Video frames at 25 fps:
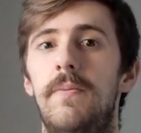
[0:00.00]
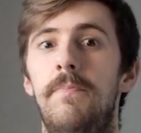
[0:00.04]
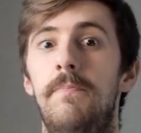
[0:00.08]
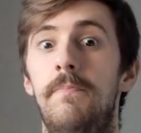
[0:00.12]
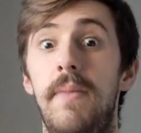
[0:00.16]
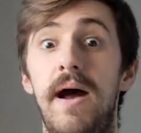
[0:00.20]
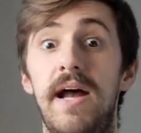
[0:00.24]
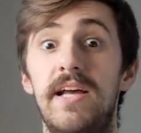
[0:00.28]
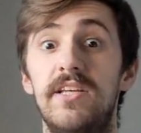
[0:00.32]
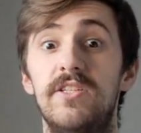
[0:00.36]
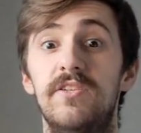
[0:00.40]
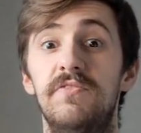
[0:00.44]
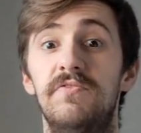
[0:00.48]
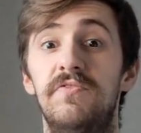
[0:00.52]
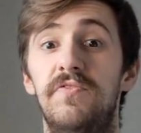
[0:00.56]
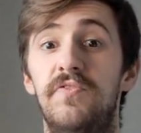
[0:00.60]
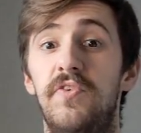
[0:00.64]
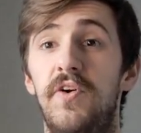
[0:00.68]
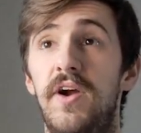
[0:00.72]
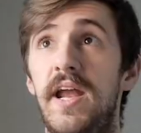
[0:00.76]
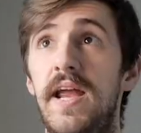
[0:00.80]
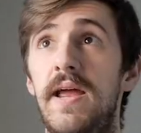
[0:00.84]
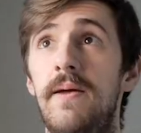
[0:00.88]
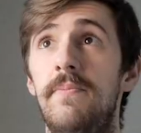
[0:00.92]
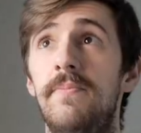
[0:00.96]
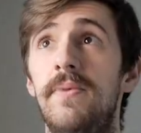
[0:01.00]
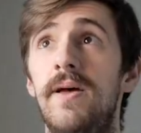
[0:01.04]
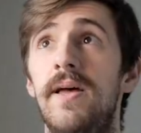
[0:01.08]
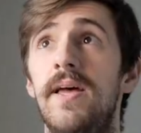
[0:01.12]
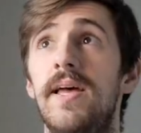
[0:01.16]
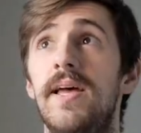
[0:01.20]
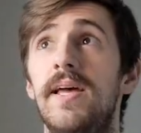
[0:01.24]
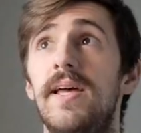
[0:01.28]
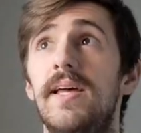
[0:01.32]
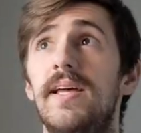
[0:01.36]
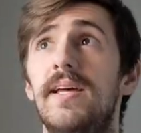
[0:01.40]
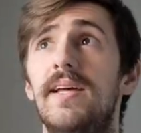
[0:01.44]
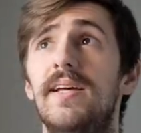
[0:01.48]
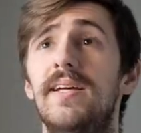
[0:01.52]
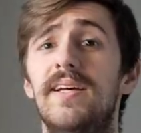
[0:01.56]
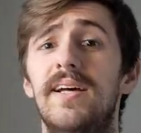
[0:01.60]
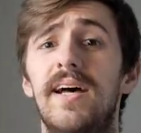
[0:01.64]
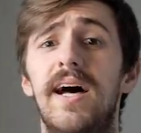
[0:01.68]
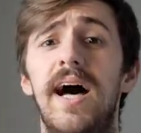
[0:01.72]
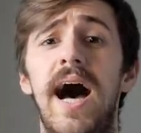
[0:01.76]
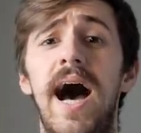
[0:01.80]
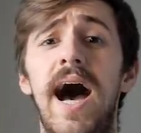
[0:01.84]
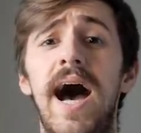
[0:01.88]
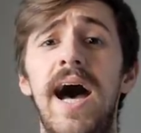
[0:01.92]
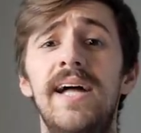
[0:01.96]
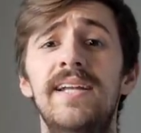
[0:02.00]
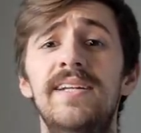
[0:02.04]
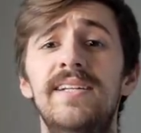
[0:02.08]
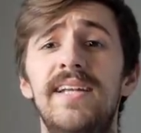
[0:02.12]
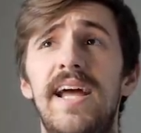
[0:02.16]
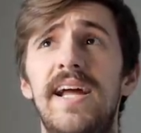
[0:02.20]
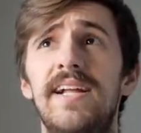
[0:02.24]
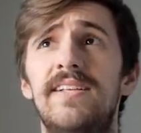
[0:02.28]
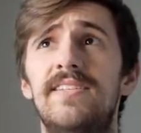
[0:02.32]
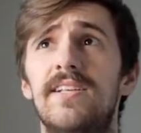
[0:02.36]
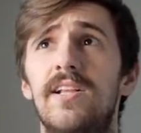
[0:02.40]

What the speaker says: massive frame and its